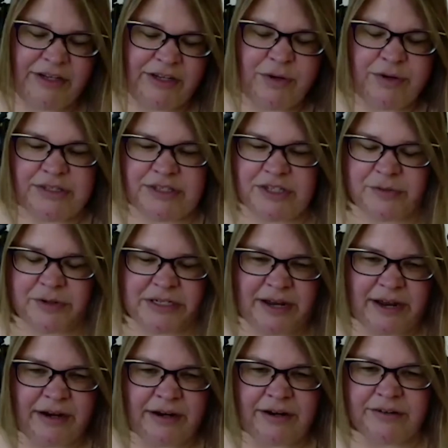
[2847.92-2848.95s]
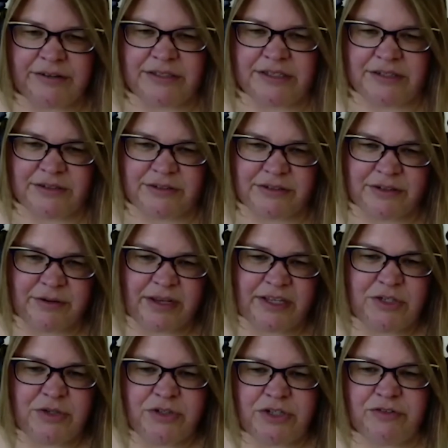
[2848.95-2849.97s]
you can still retire and still do, because
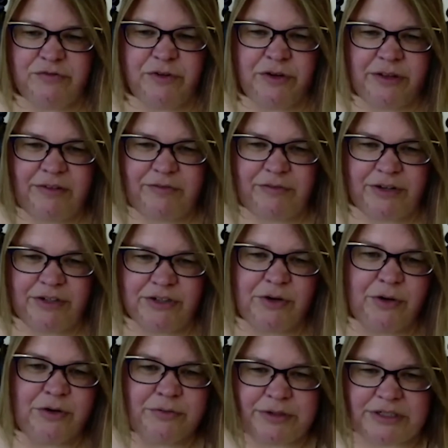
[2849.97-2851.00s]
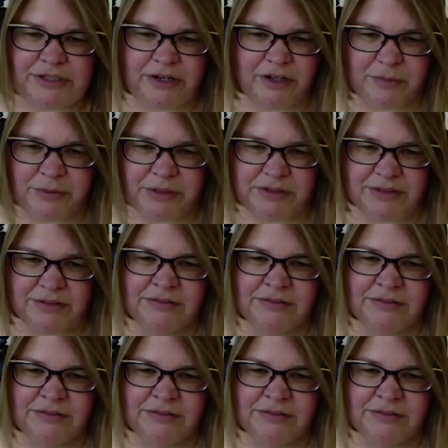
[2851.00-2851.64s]
you should fully fund your own retirement